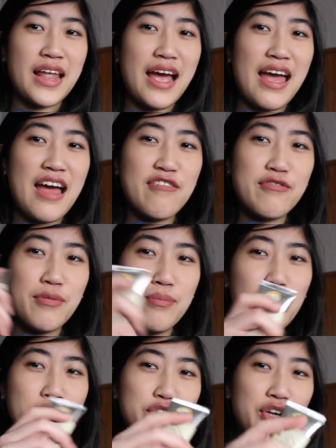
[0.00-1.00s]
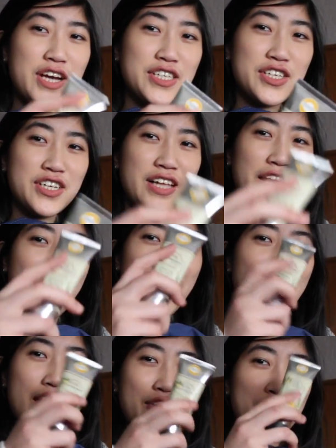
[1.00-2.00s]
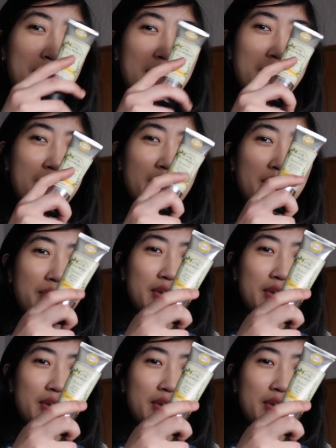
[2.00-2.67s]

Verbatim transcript: I have moisturizer, like hand cream,